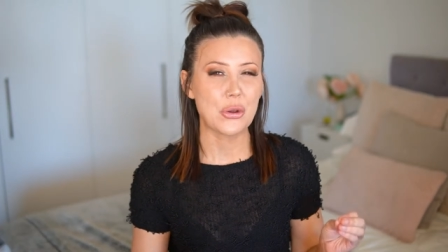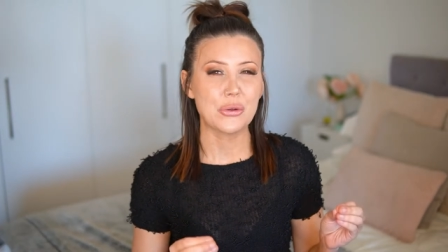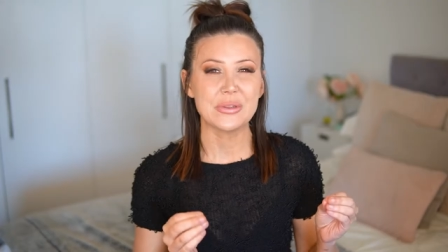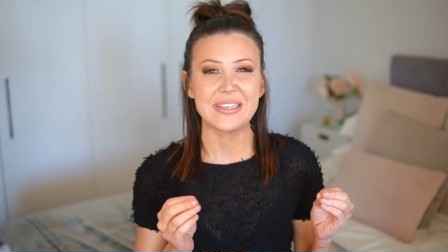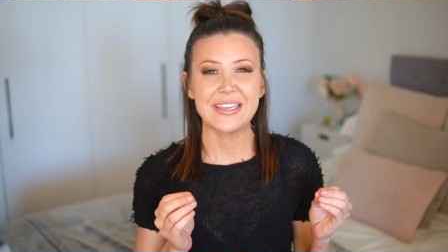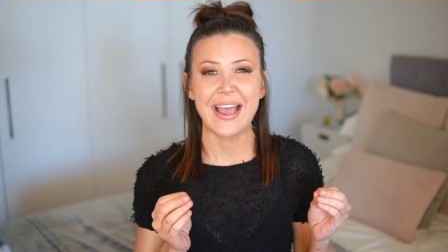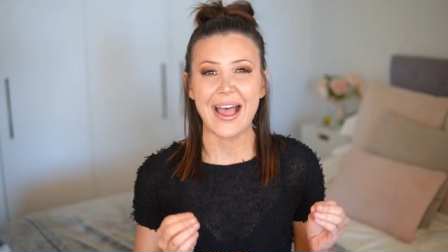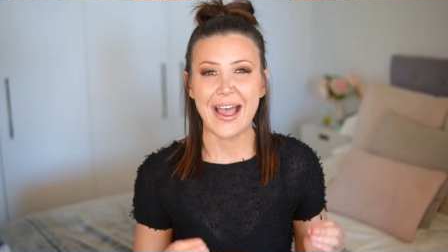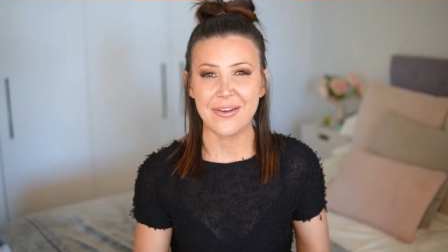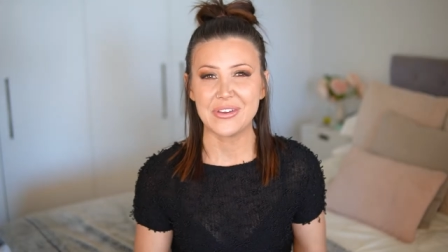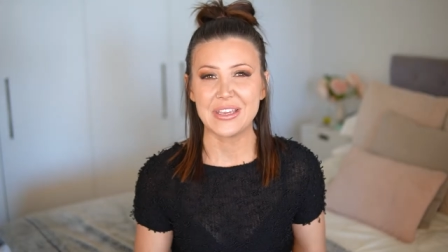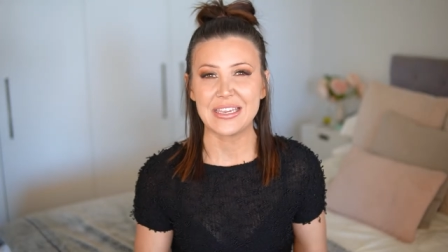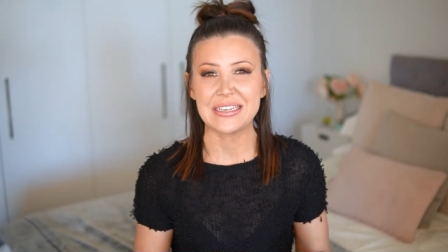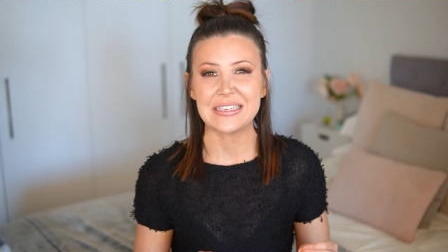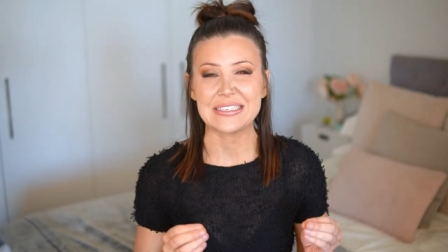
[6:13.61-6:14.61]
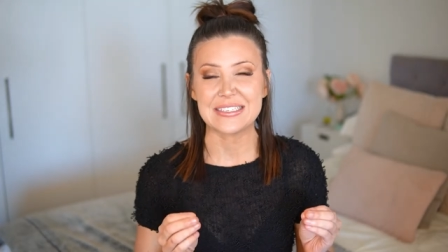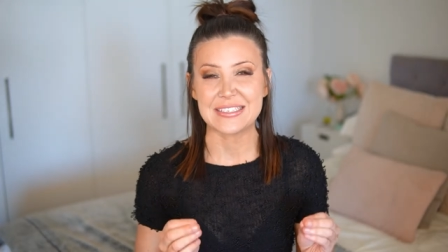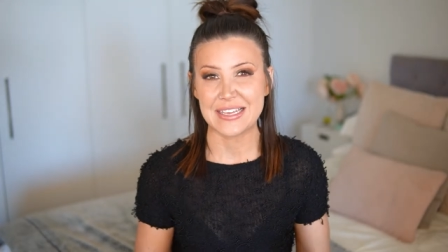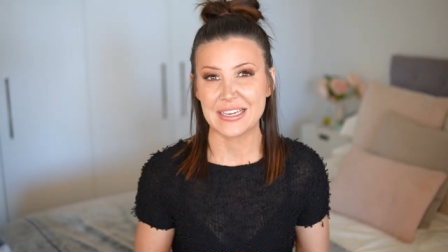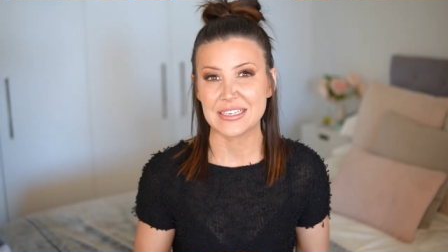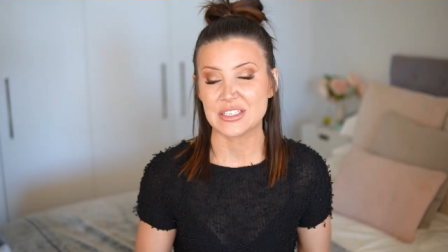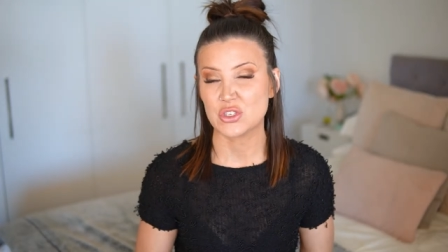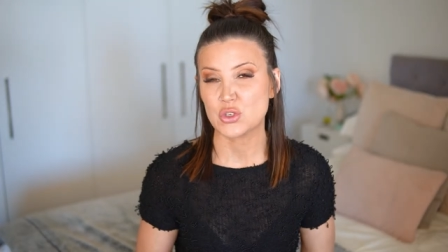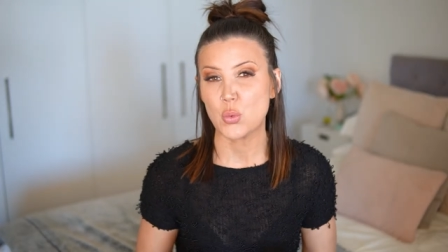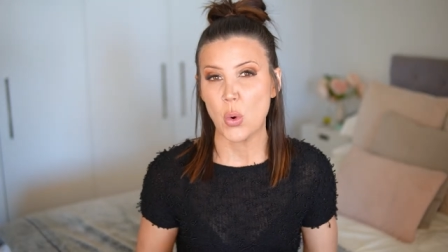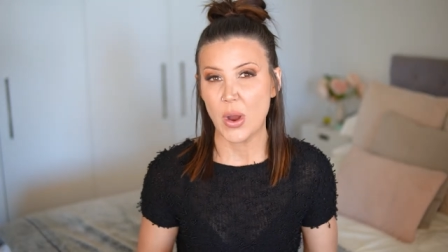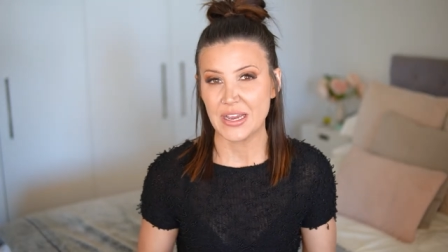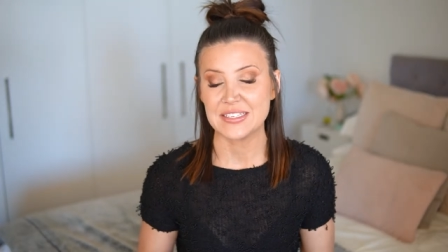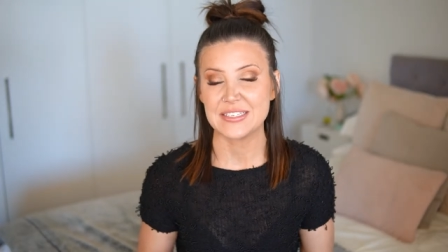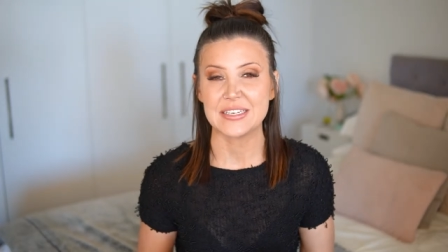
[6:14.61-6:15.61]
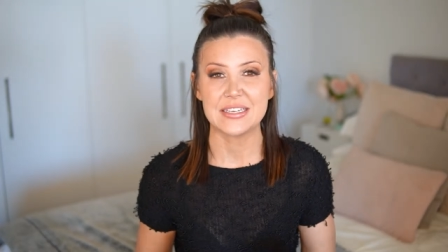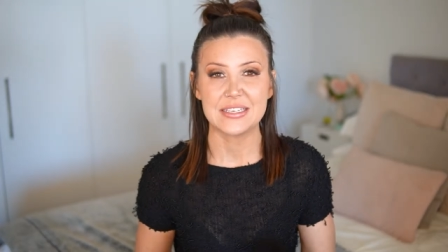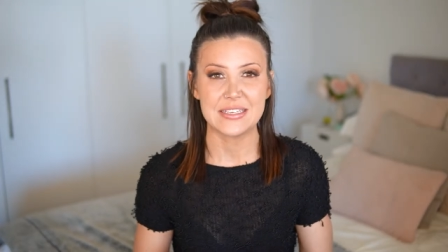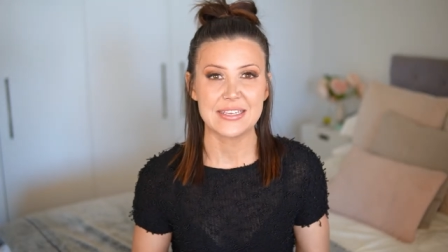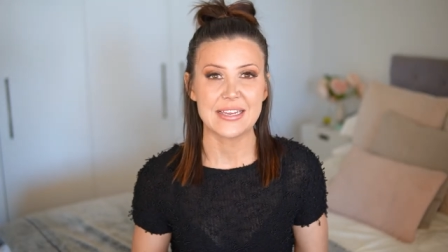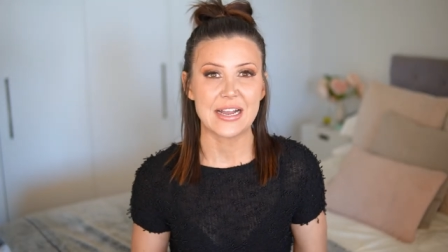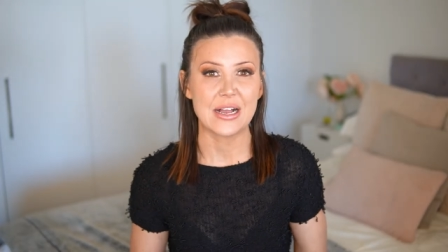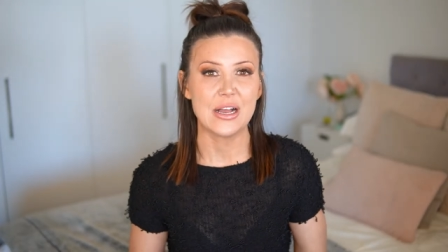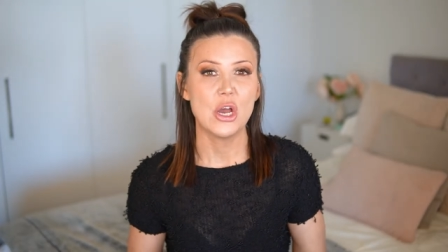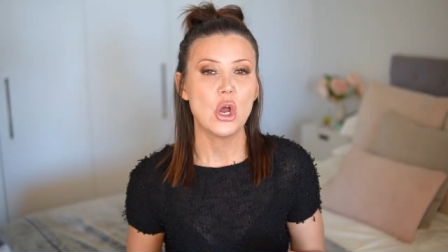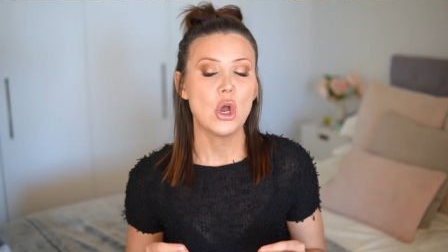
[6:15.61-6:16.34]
Only having sex twice in a year